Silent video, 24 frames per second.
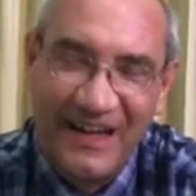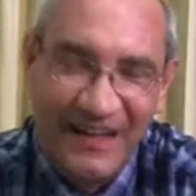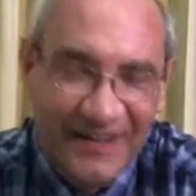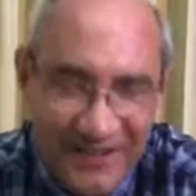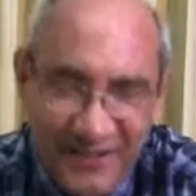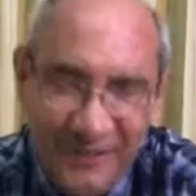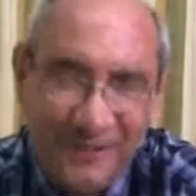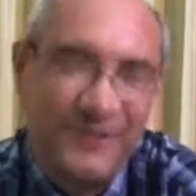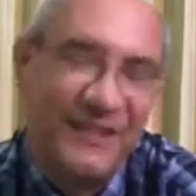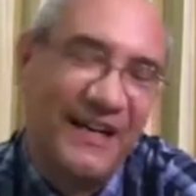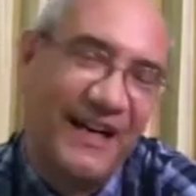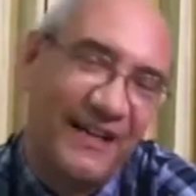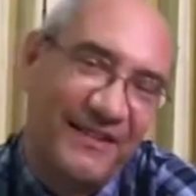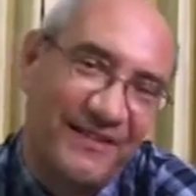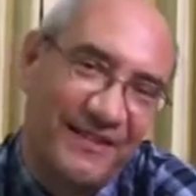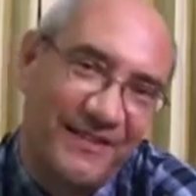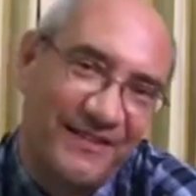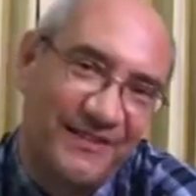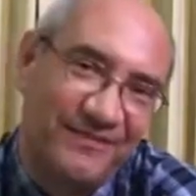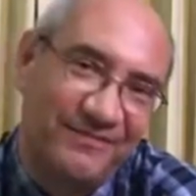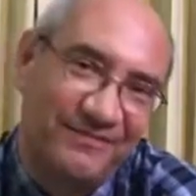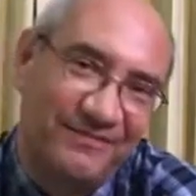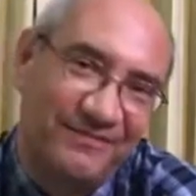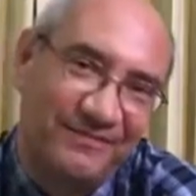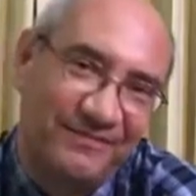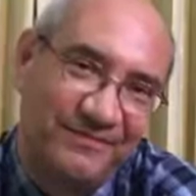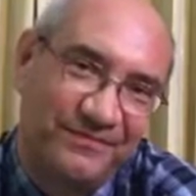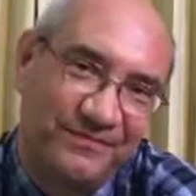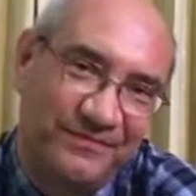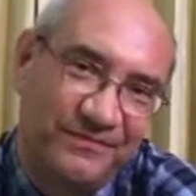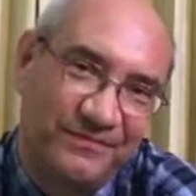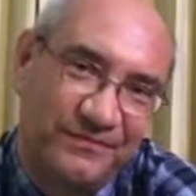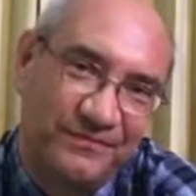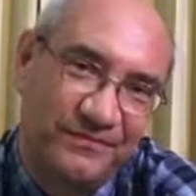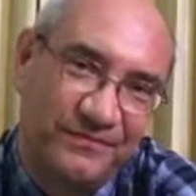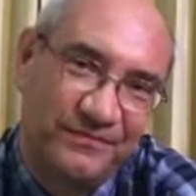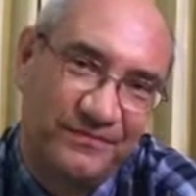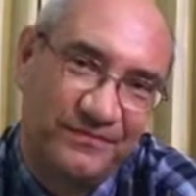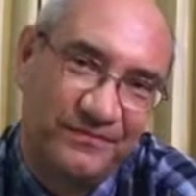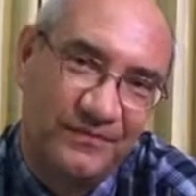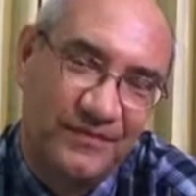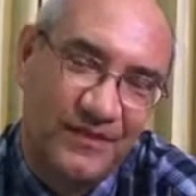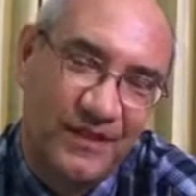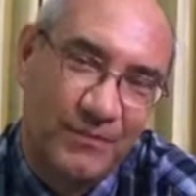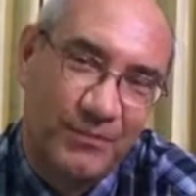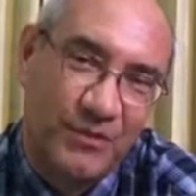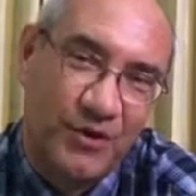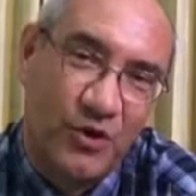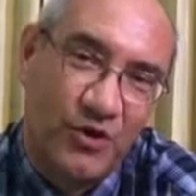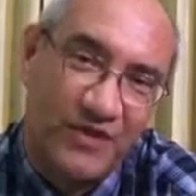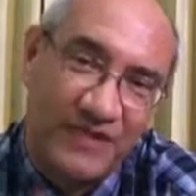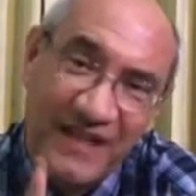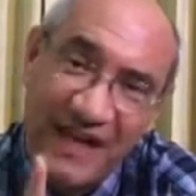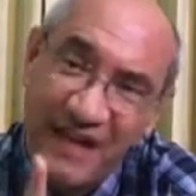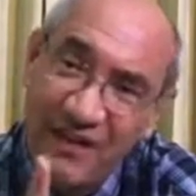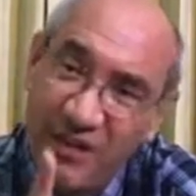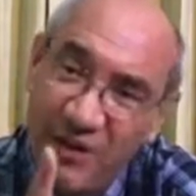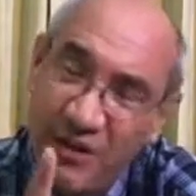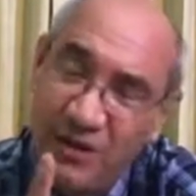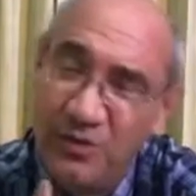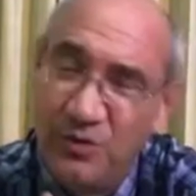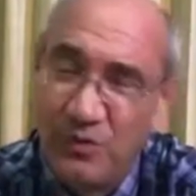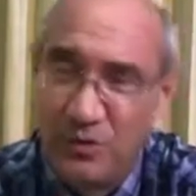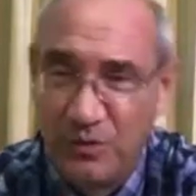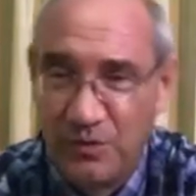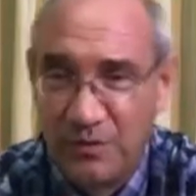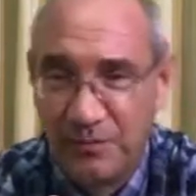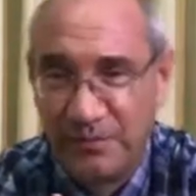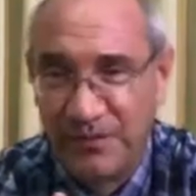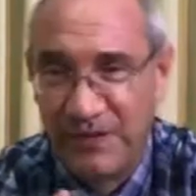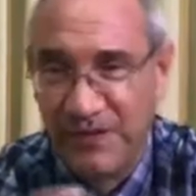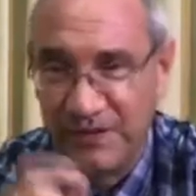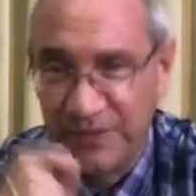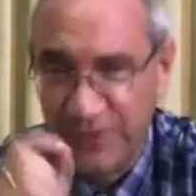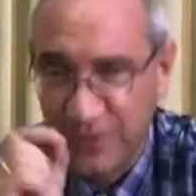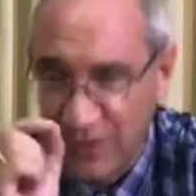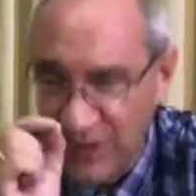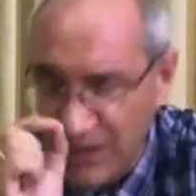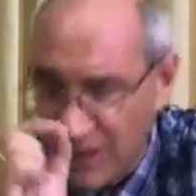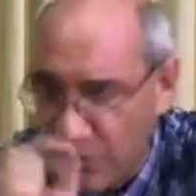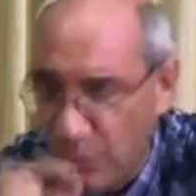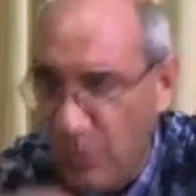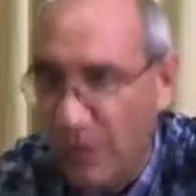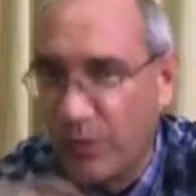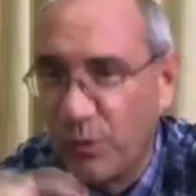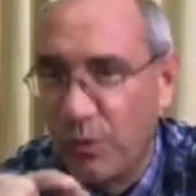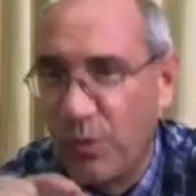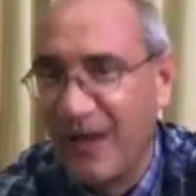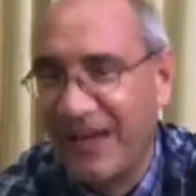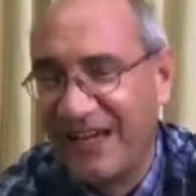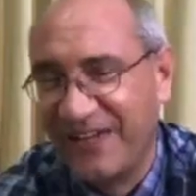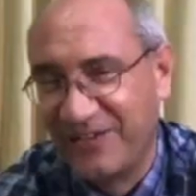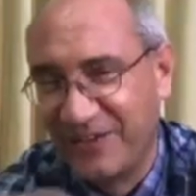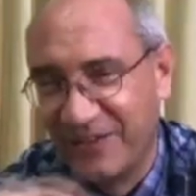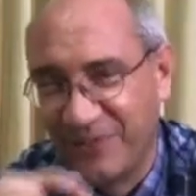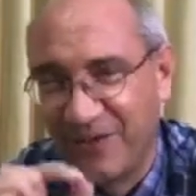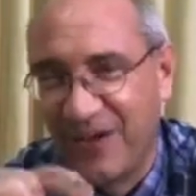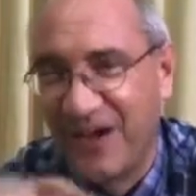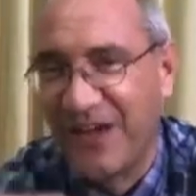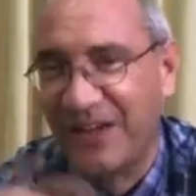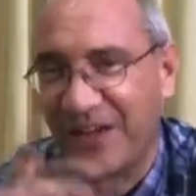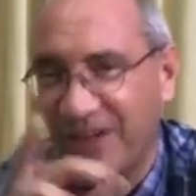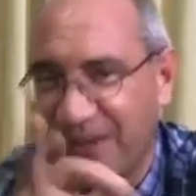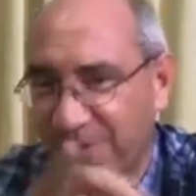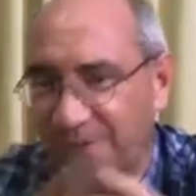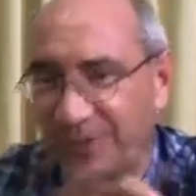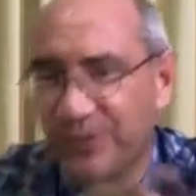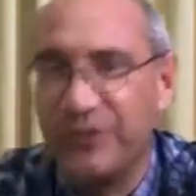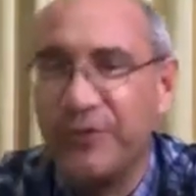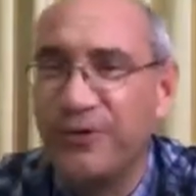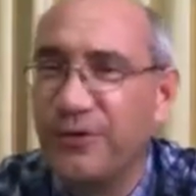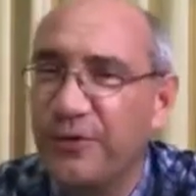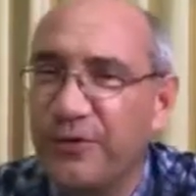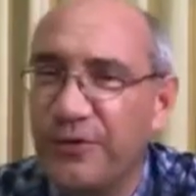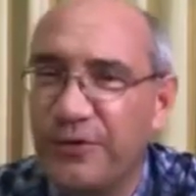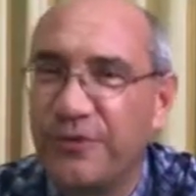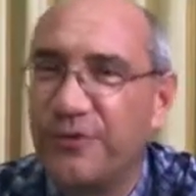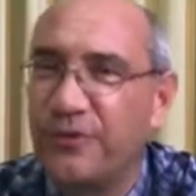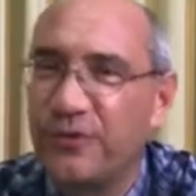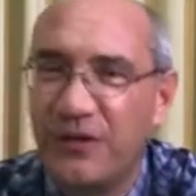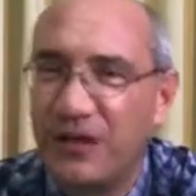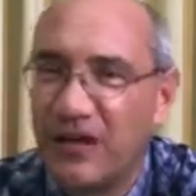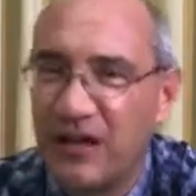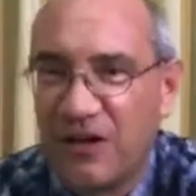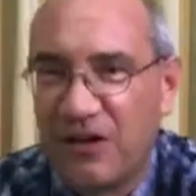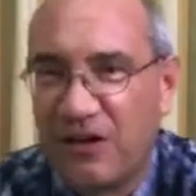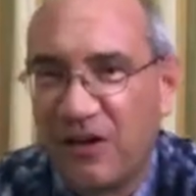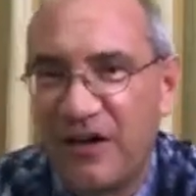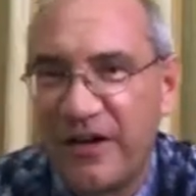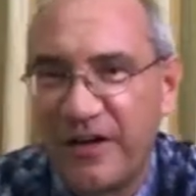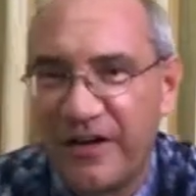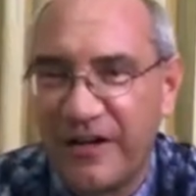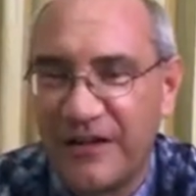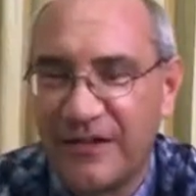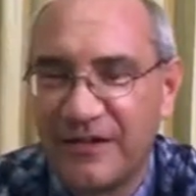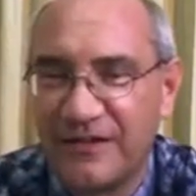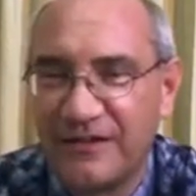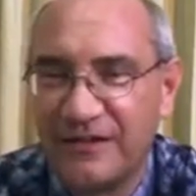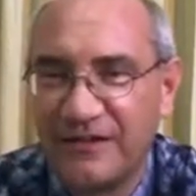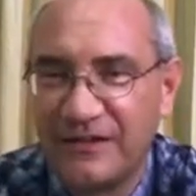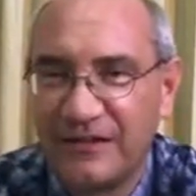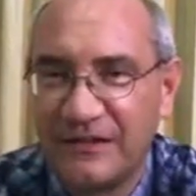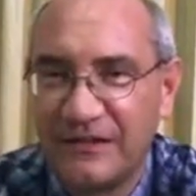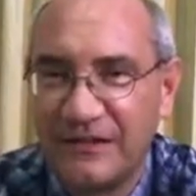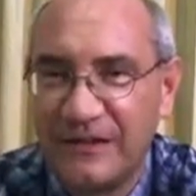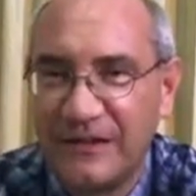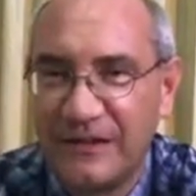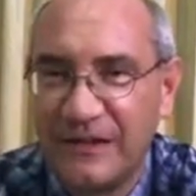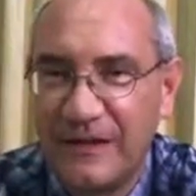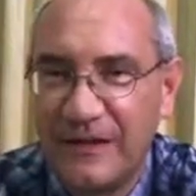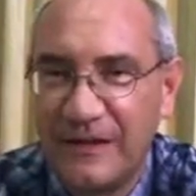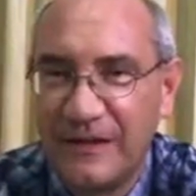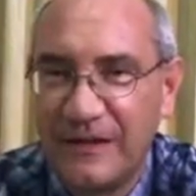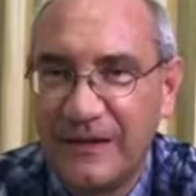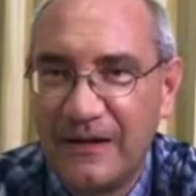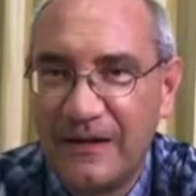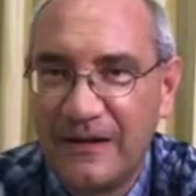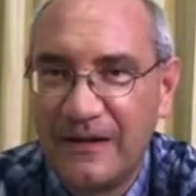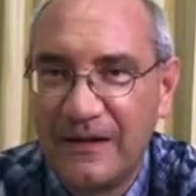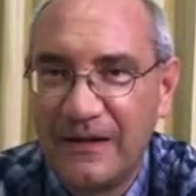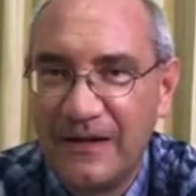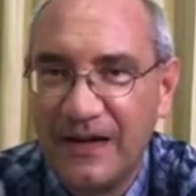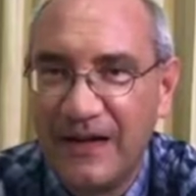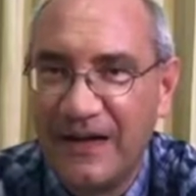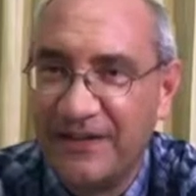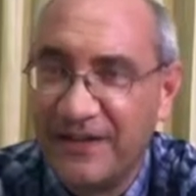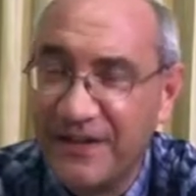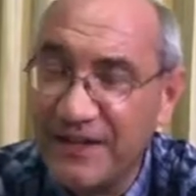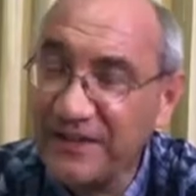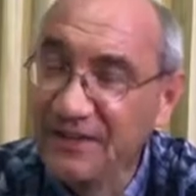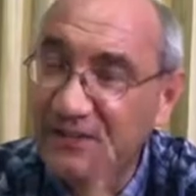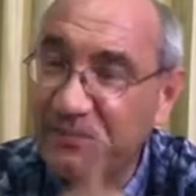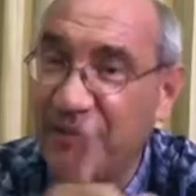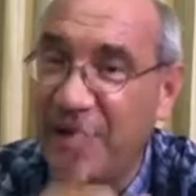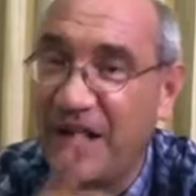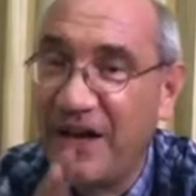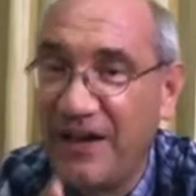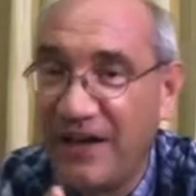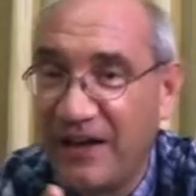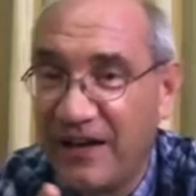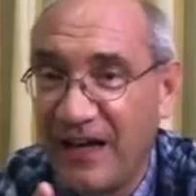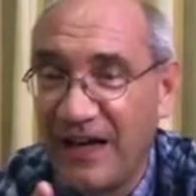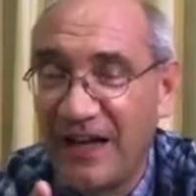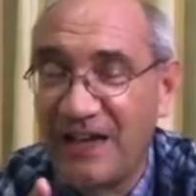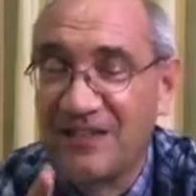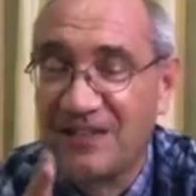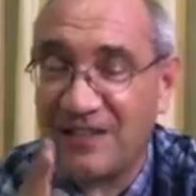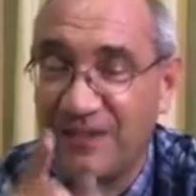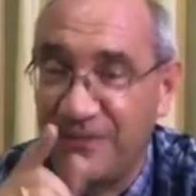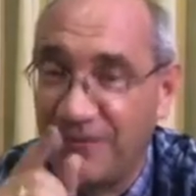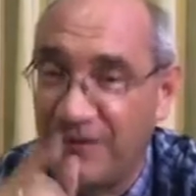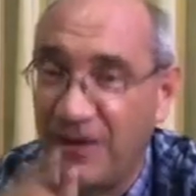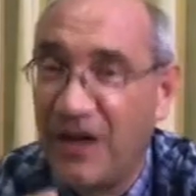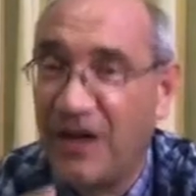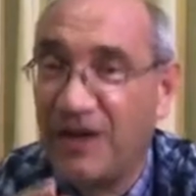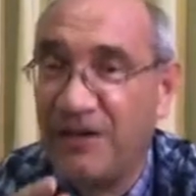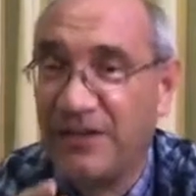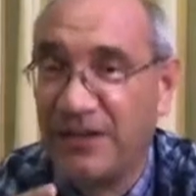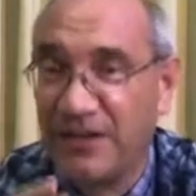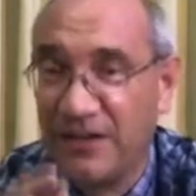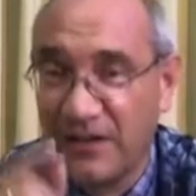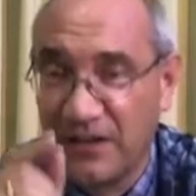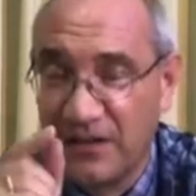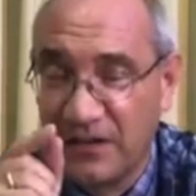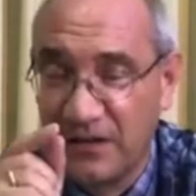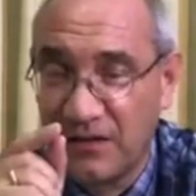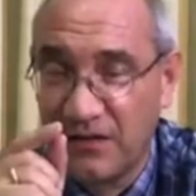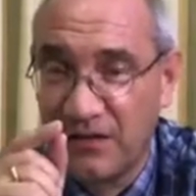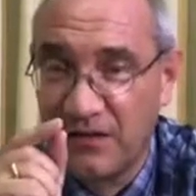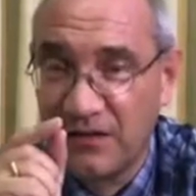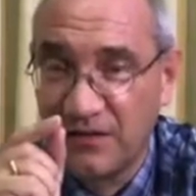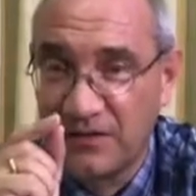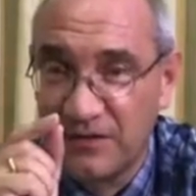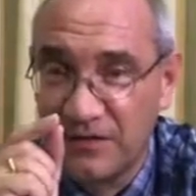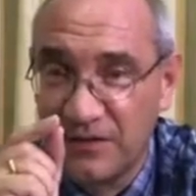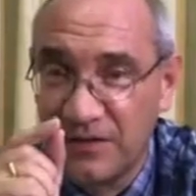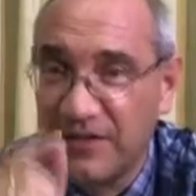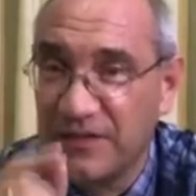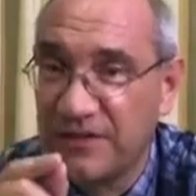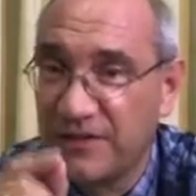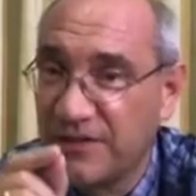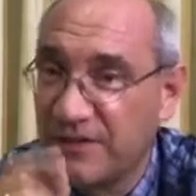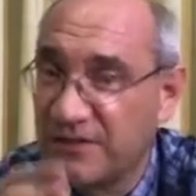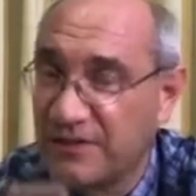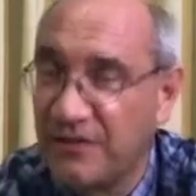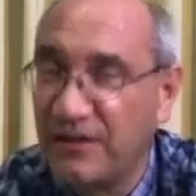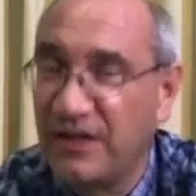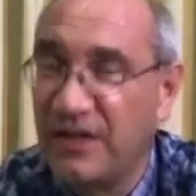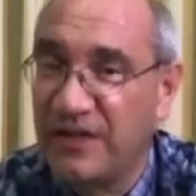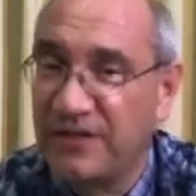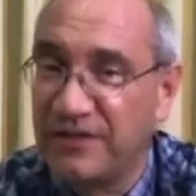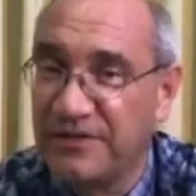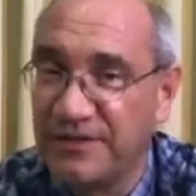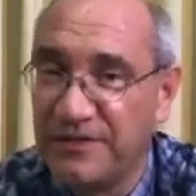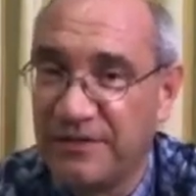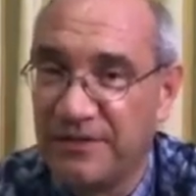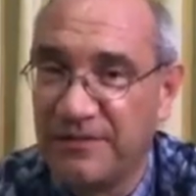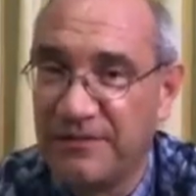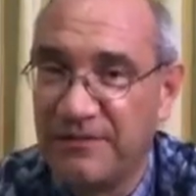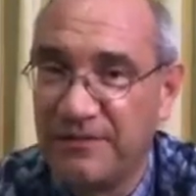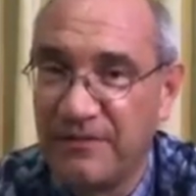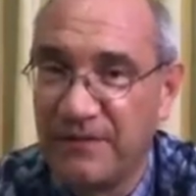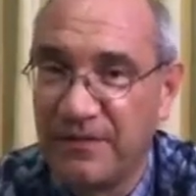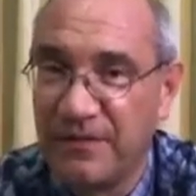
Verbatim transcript: I do that. Because I know there's only one way to find out who you truly are, and that's by actually finding Jesus Christ.